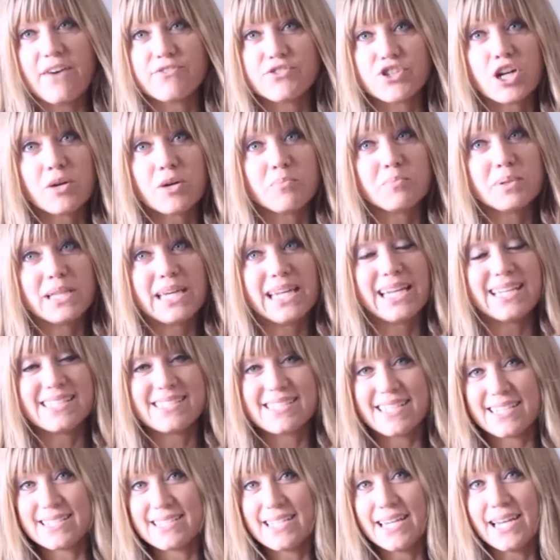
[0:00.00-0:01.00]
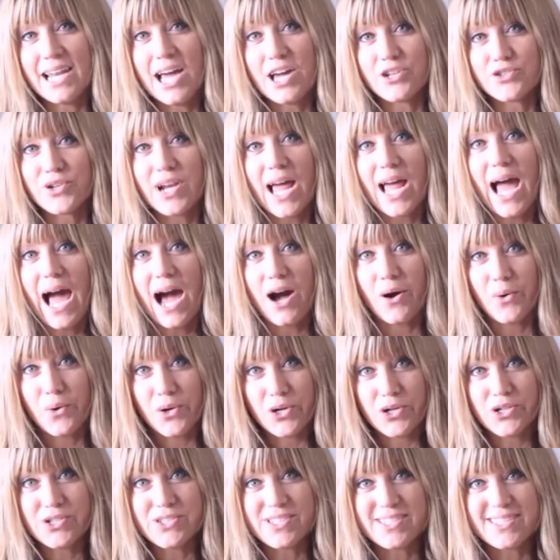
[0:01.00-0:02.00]
After completing 1,600
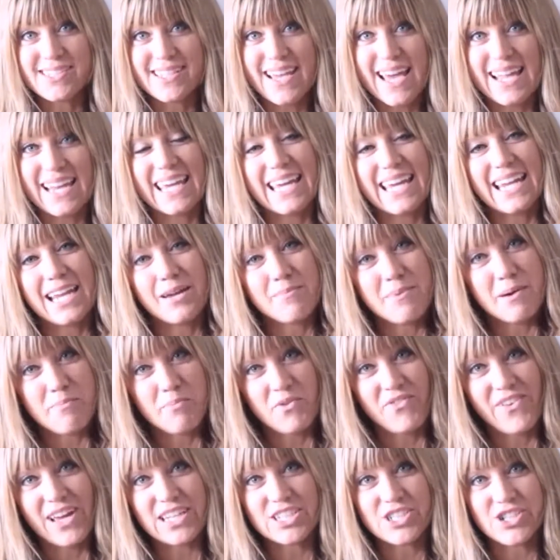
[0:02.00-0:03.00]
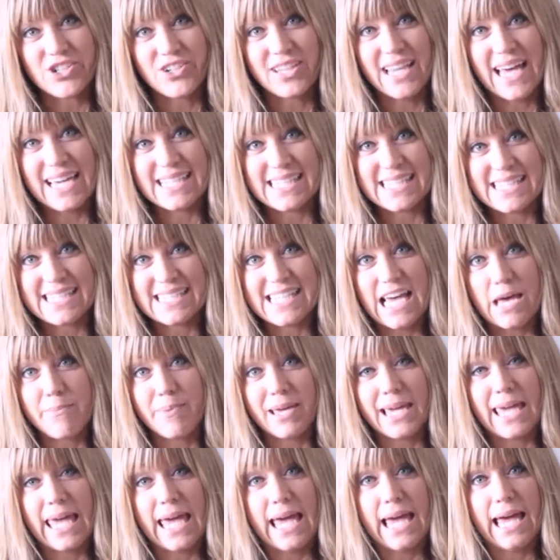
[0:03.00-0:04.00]
hours and getting my professional license,
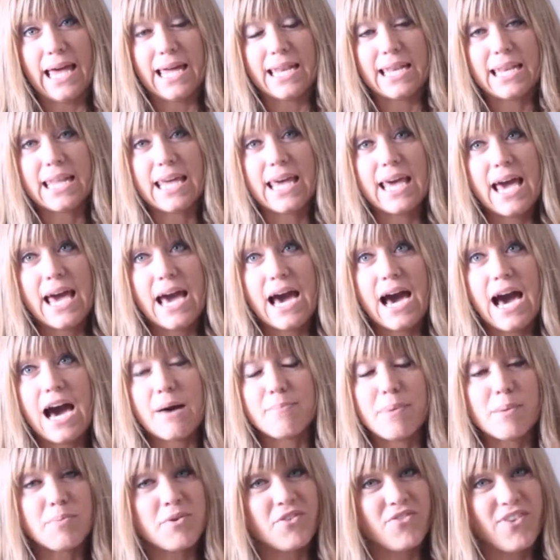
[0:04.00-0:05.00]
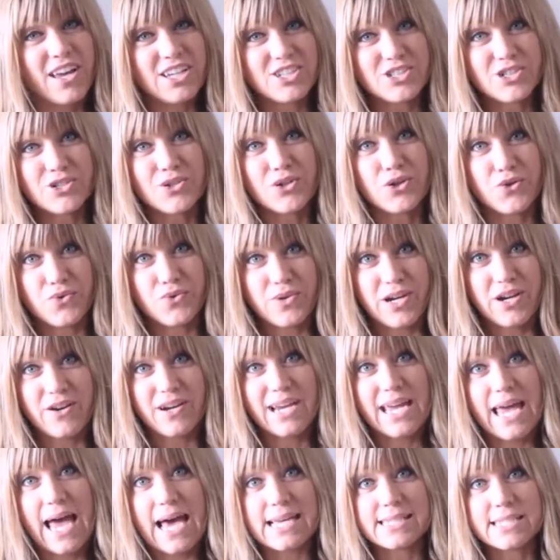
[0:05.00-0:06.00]
I began uh, my professional
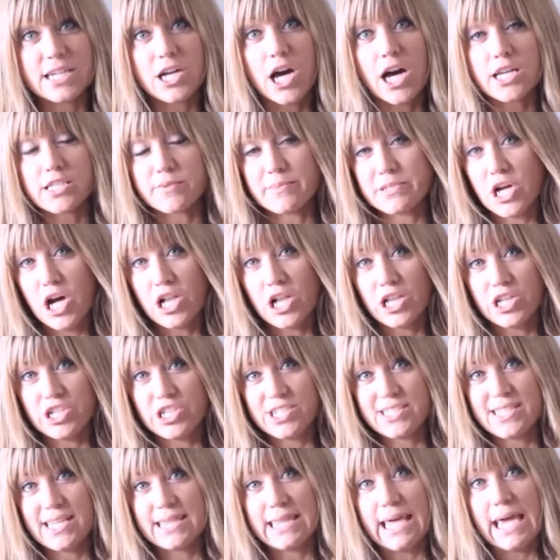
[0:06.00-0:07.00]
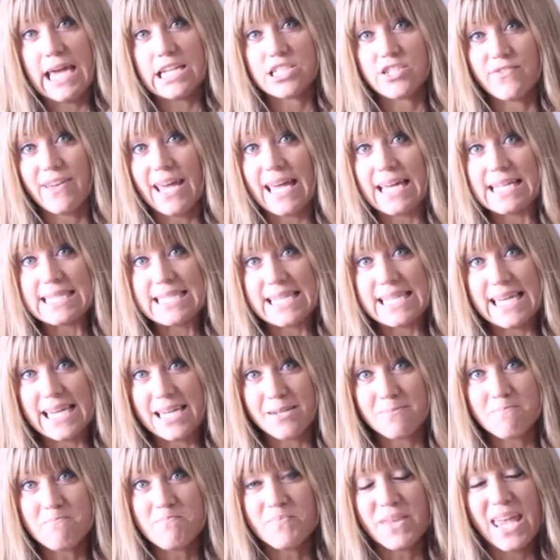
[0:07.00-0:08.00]
career as a cosmetologist at the age of
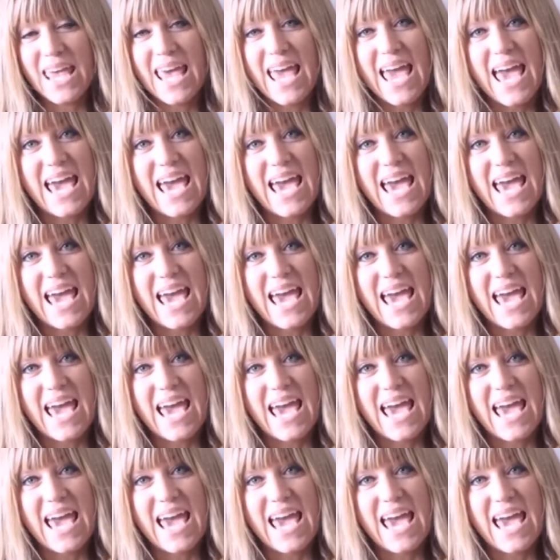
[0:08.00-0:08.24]
18,